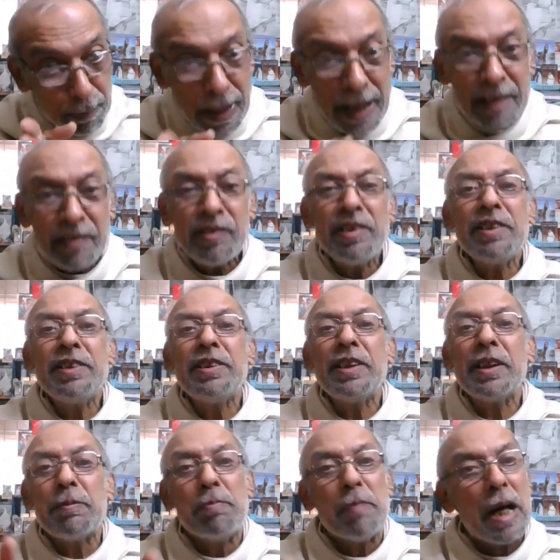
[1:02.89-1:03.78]
passage
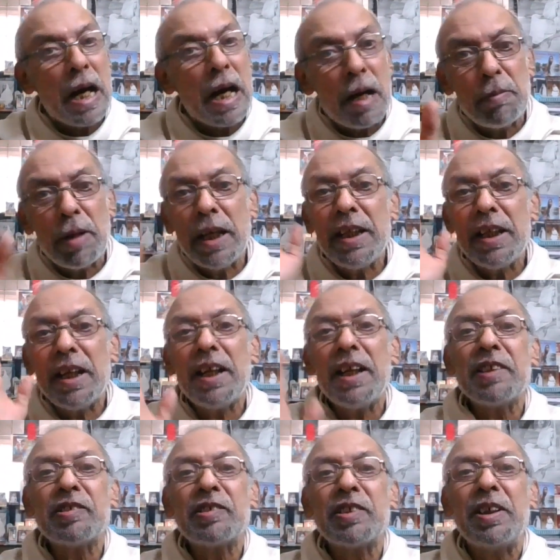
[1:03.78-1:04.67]
that Mahamaya
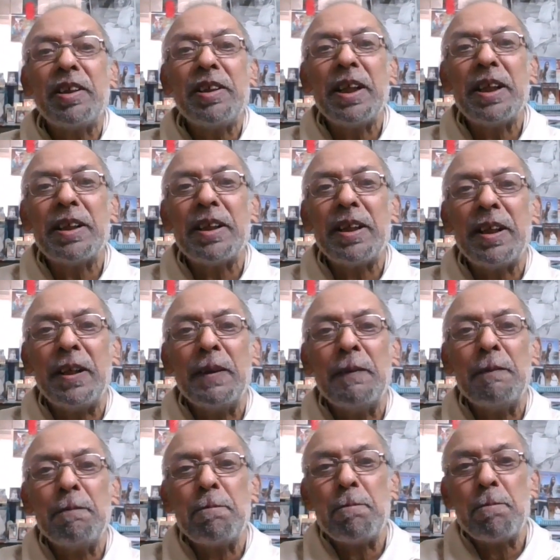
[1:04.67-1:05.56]
has created,
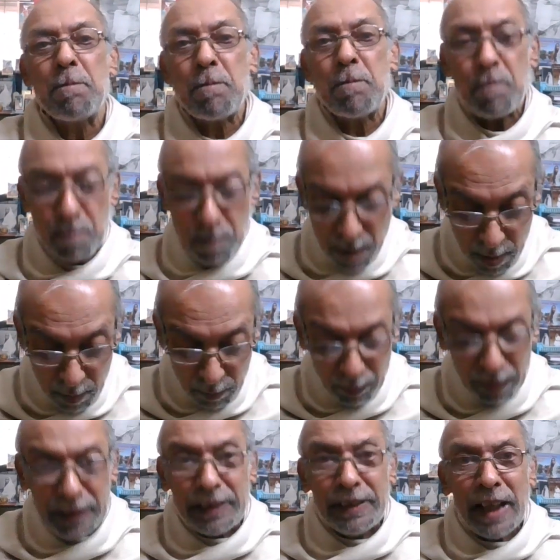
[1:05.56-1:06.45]

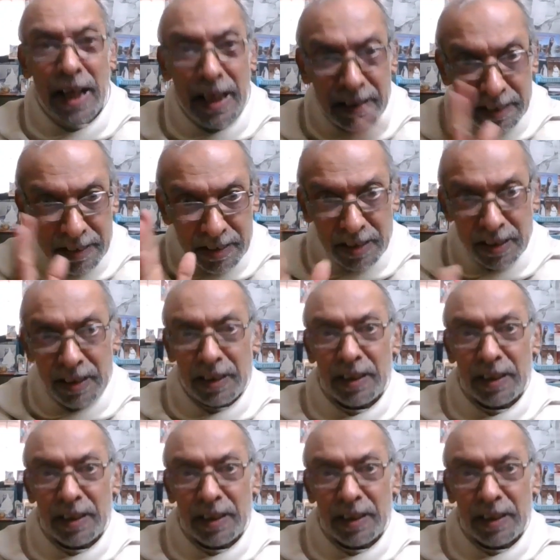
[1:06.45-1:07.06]
with that